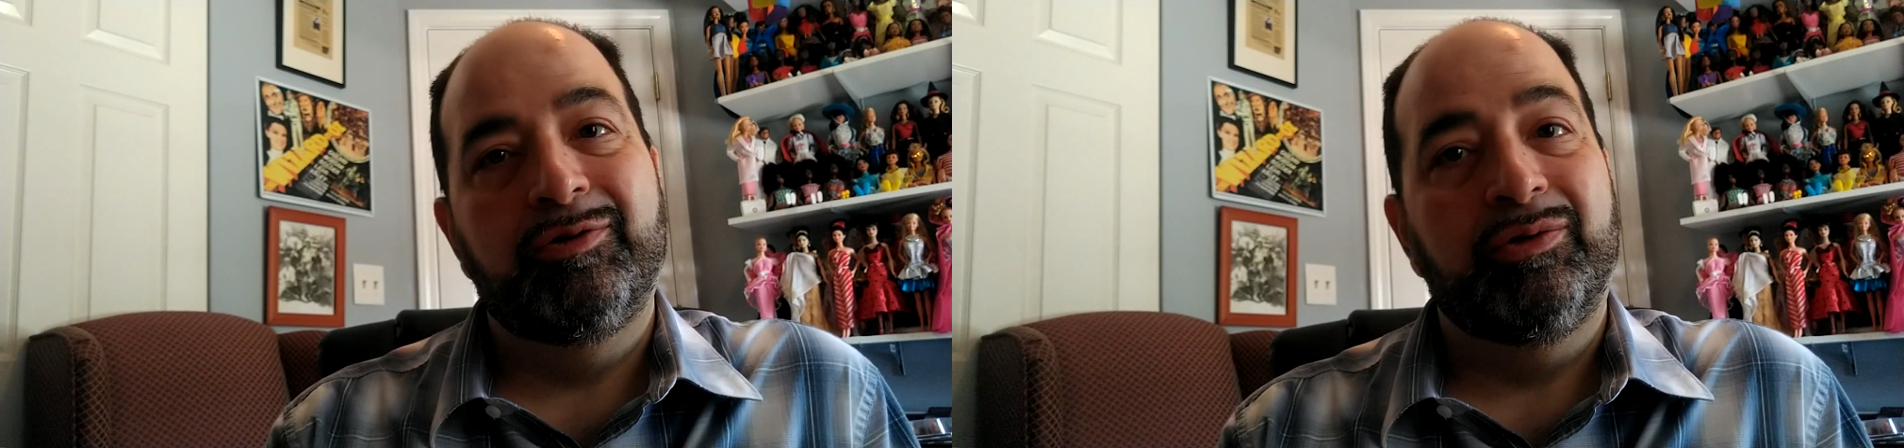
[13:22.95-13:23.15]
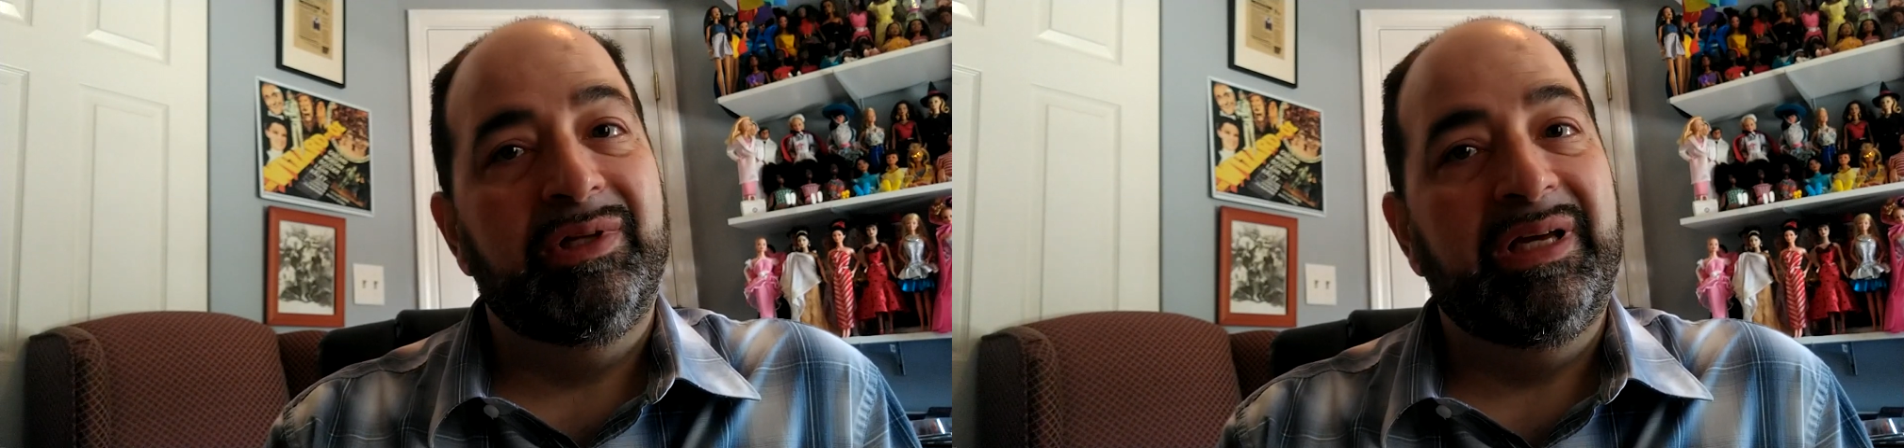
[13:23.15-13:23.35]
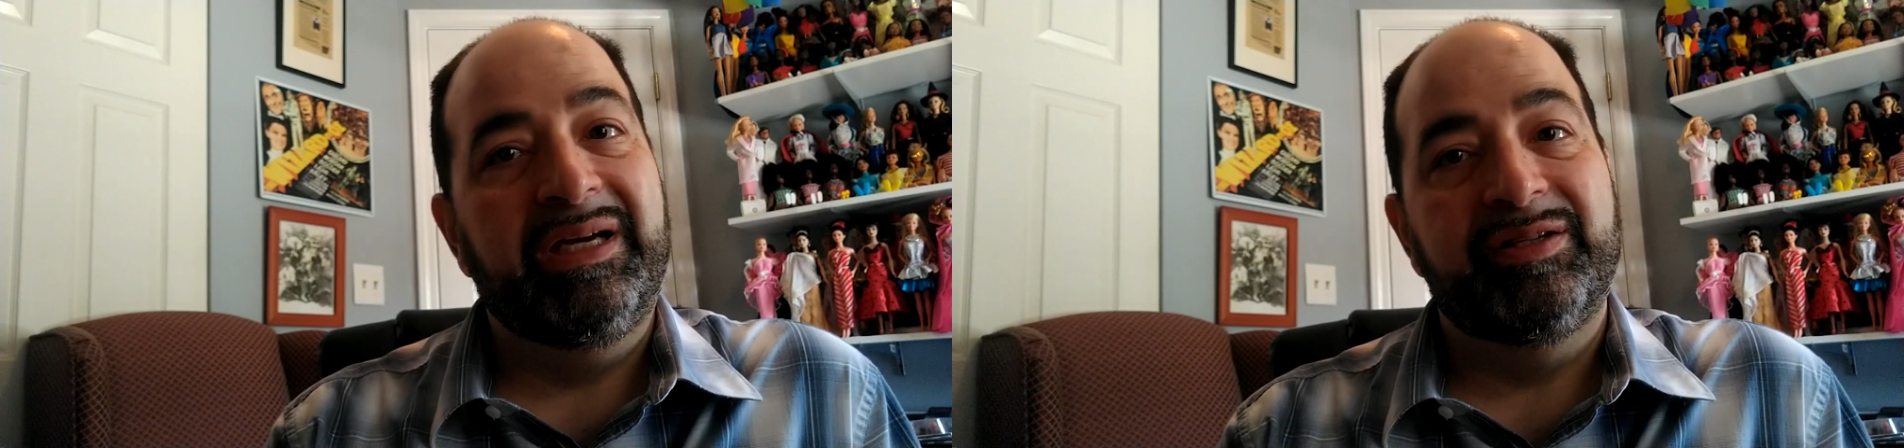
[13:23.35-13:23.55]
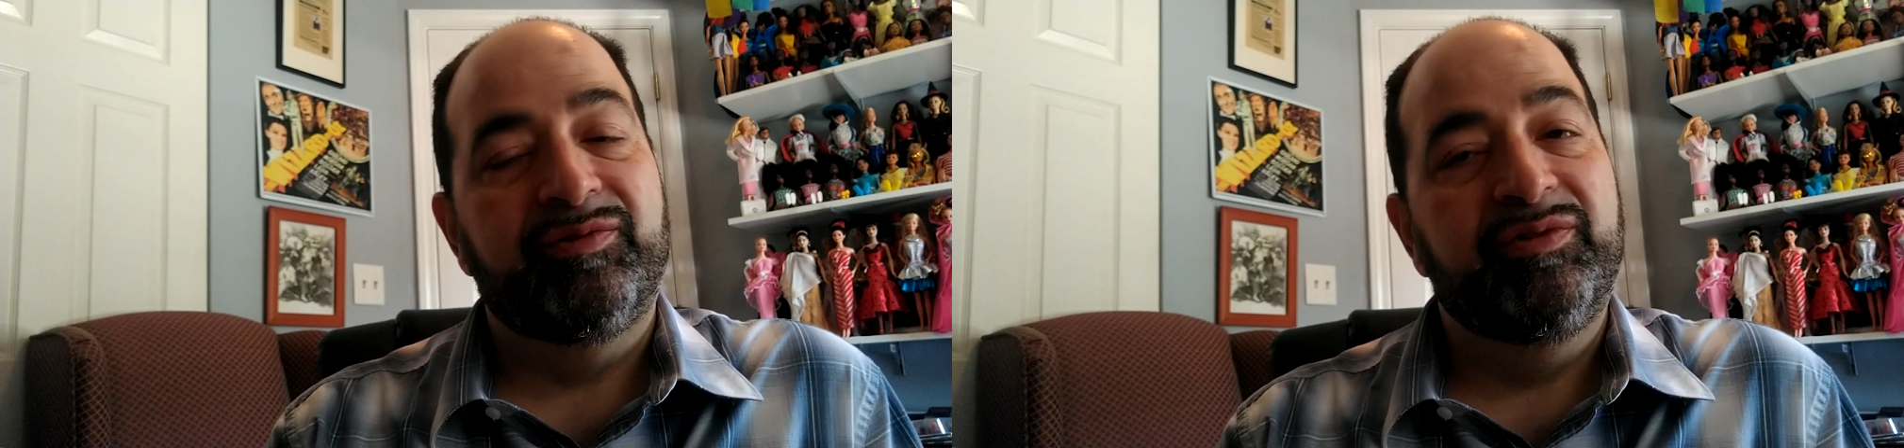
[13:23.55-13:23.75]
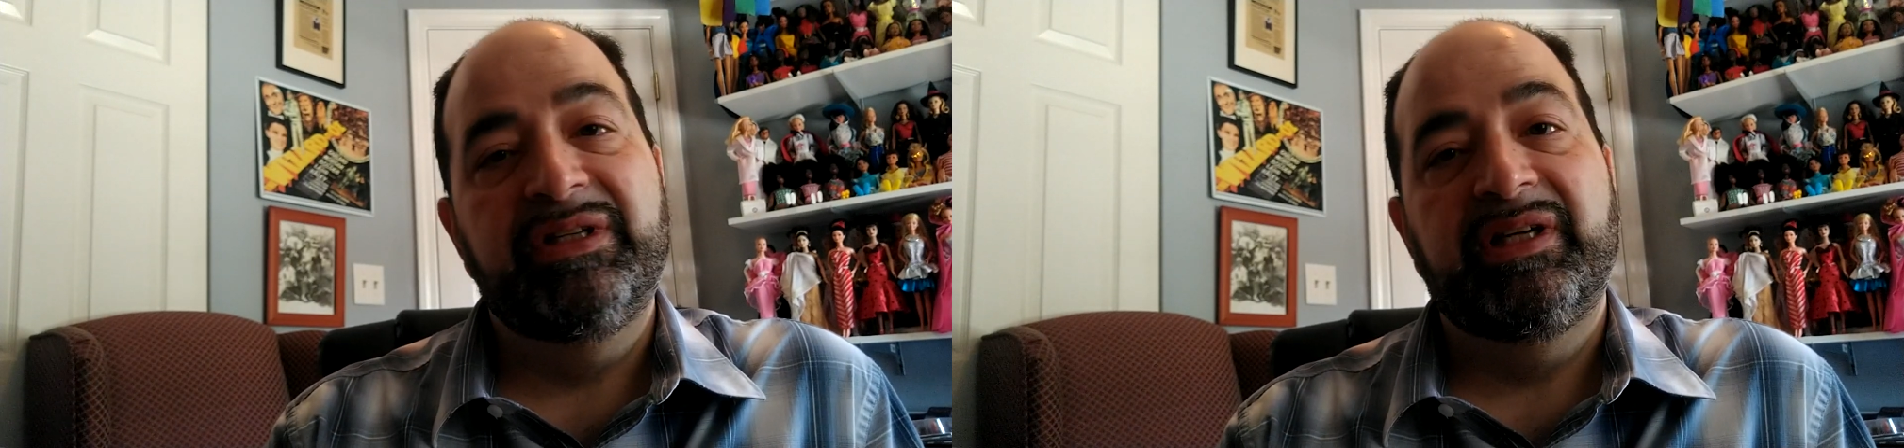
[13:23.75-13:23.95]
or
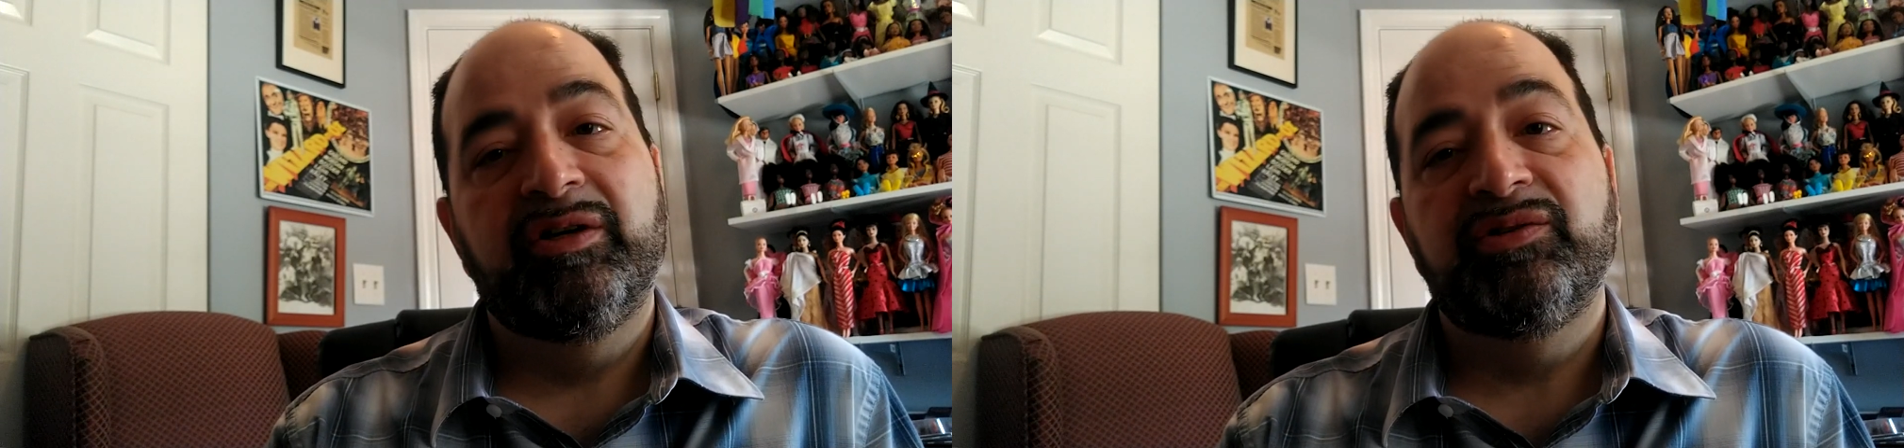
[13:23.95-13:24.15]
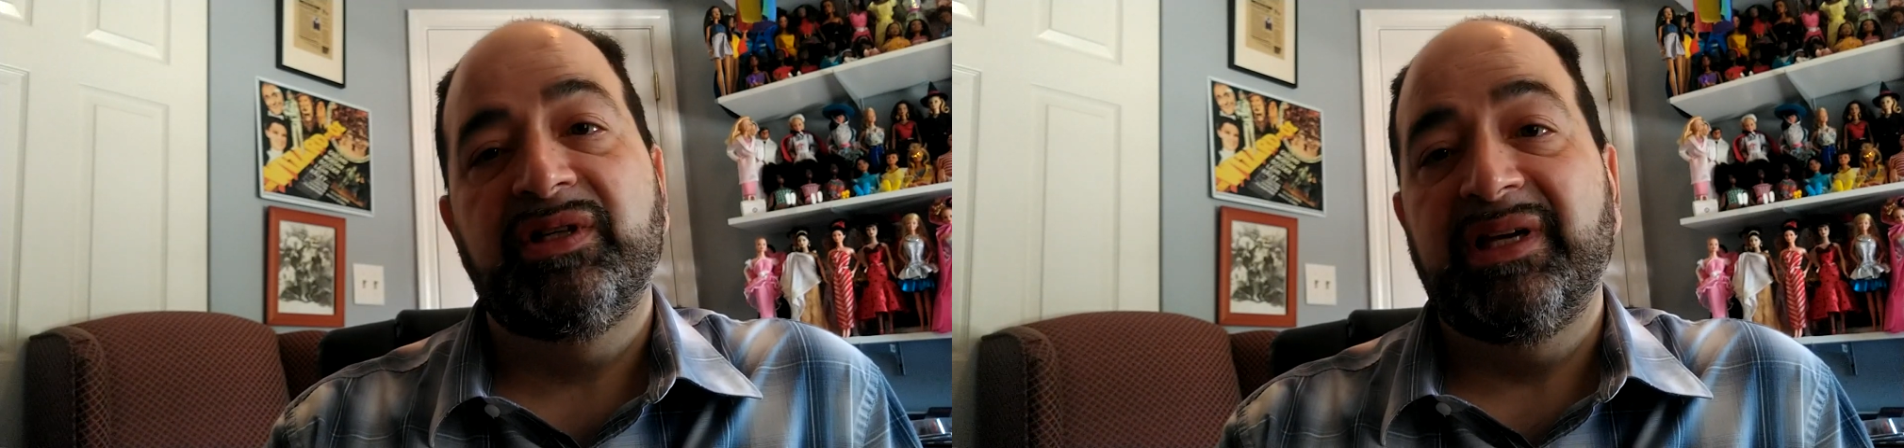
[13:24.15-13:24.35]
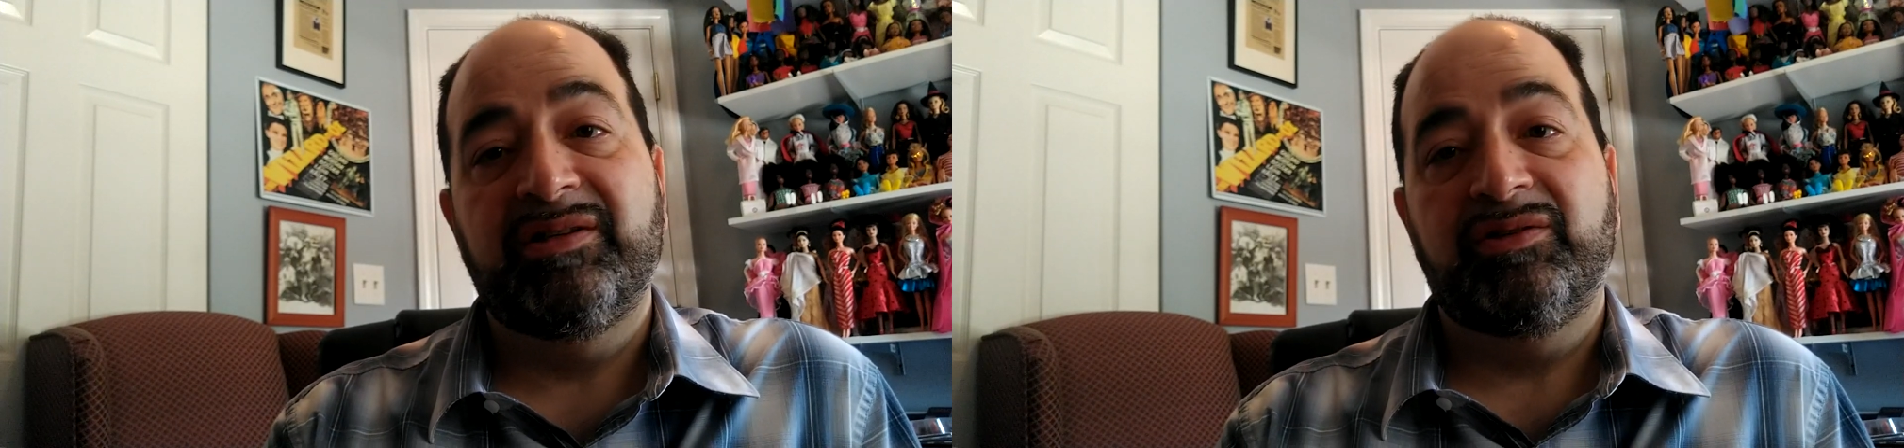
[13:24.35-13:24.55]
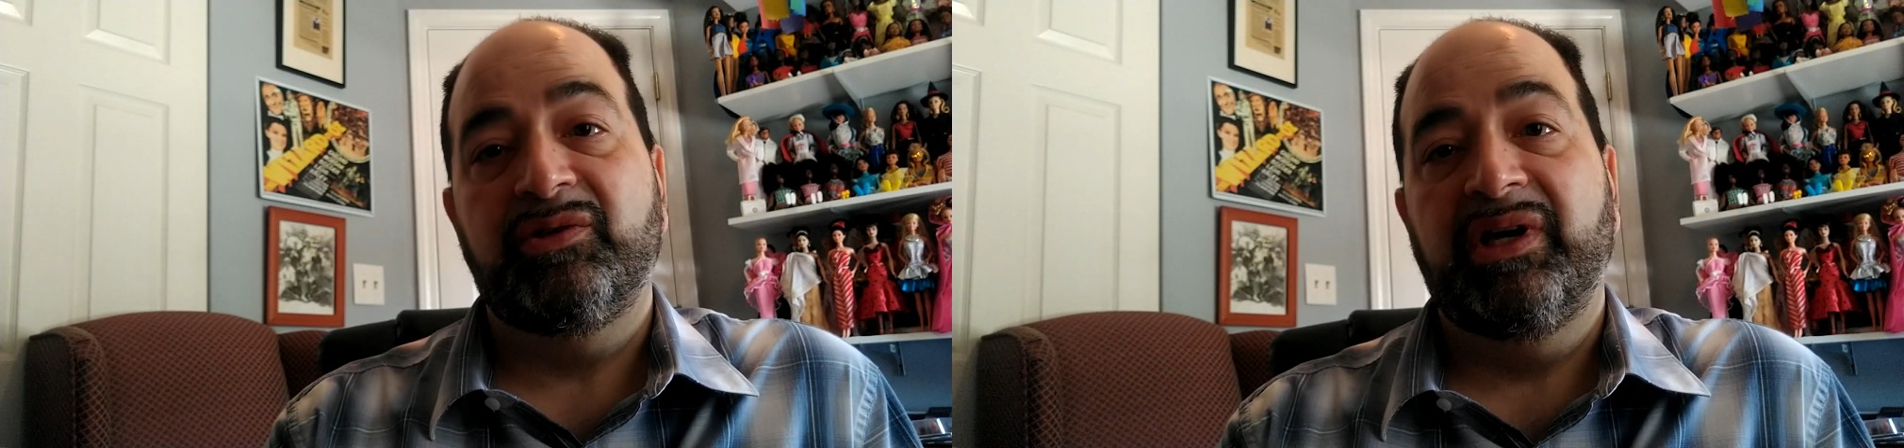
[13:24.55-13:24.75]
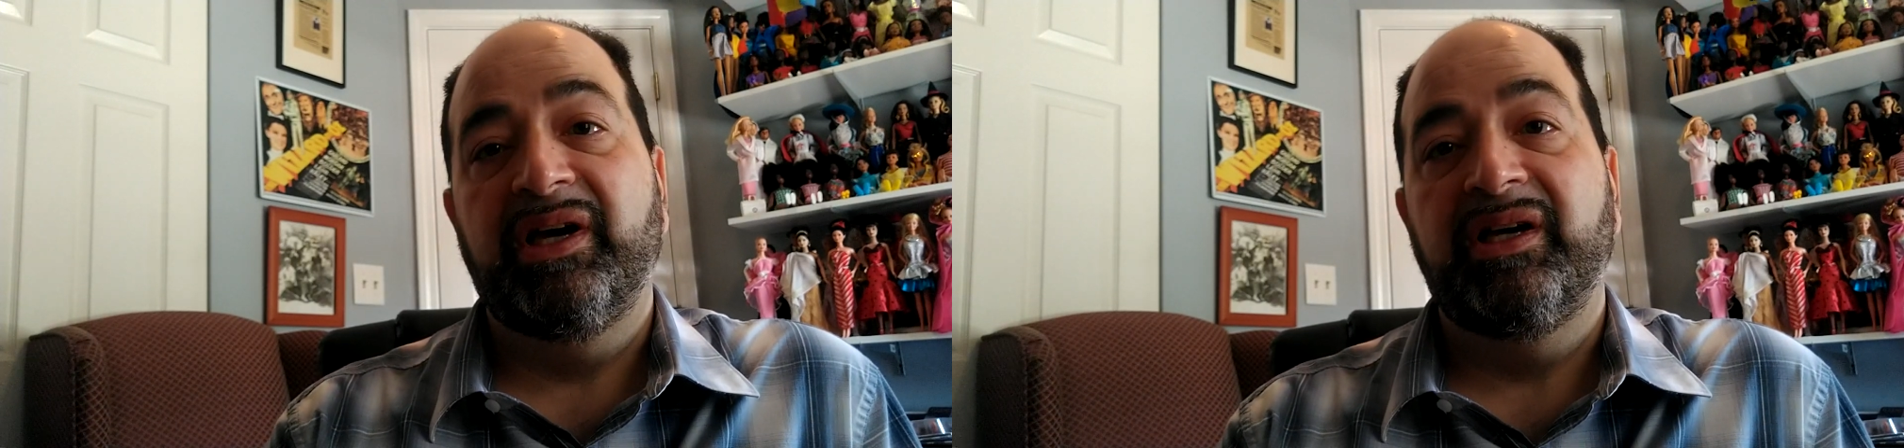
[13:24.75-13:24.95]
less videos, and that's
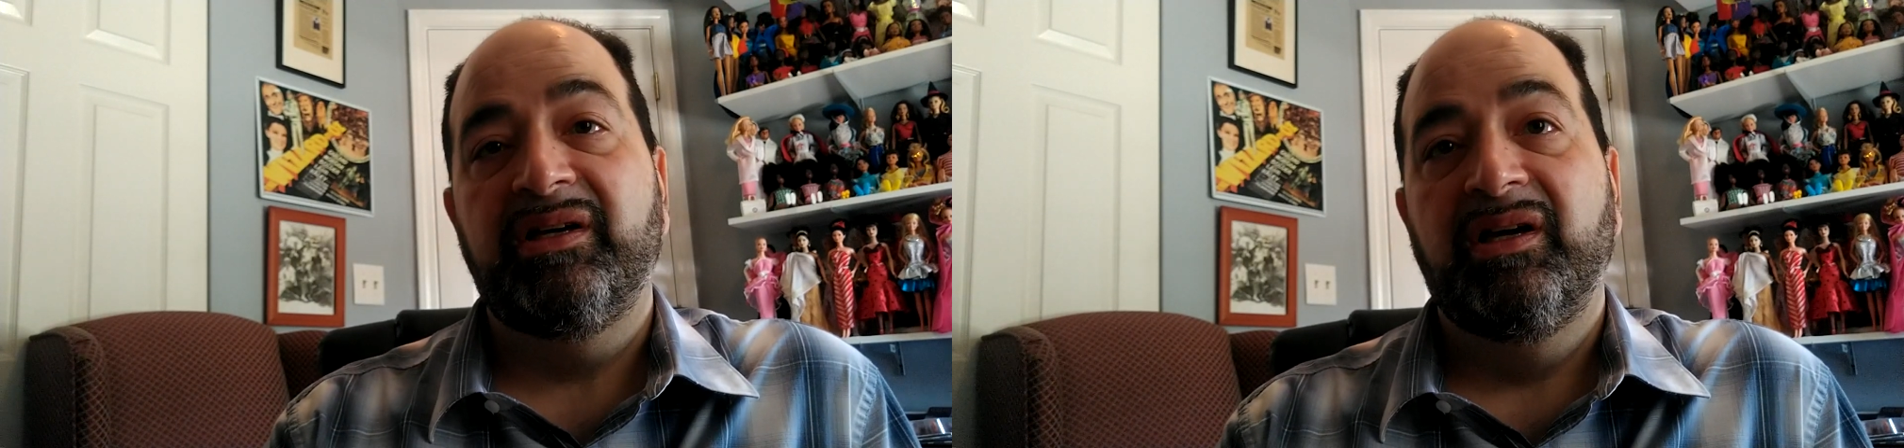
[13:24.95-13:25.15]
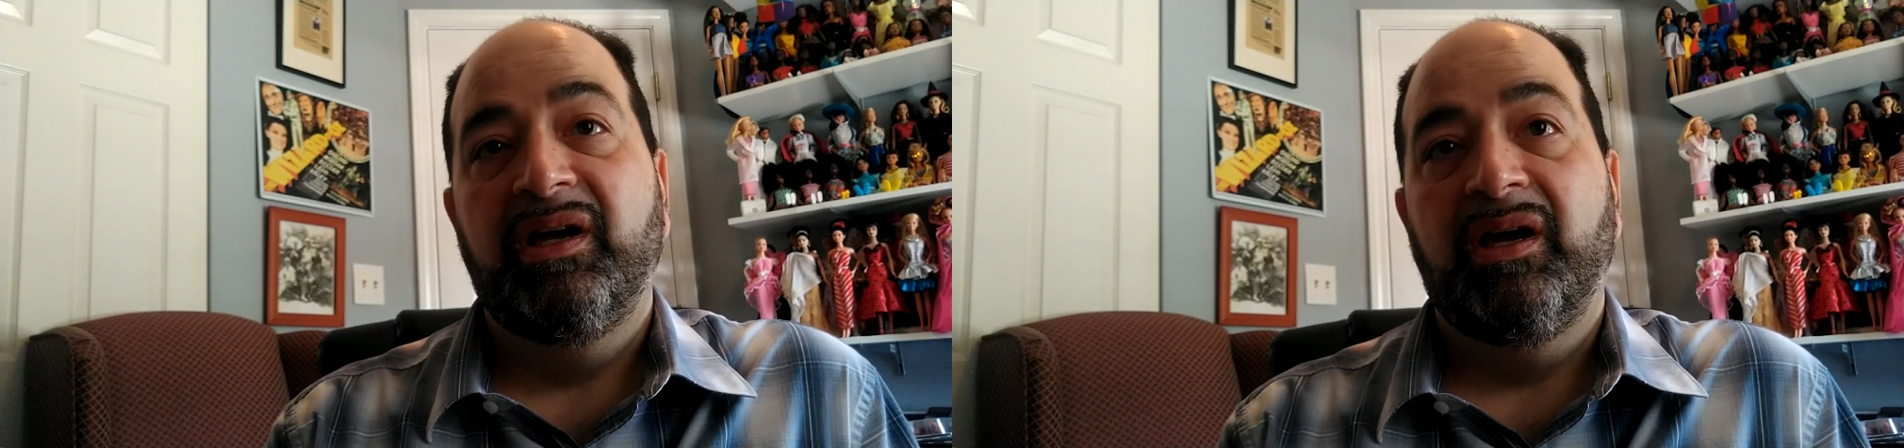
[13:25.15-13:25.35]
okay.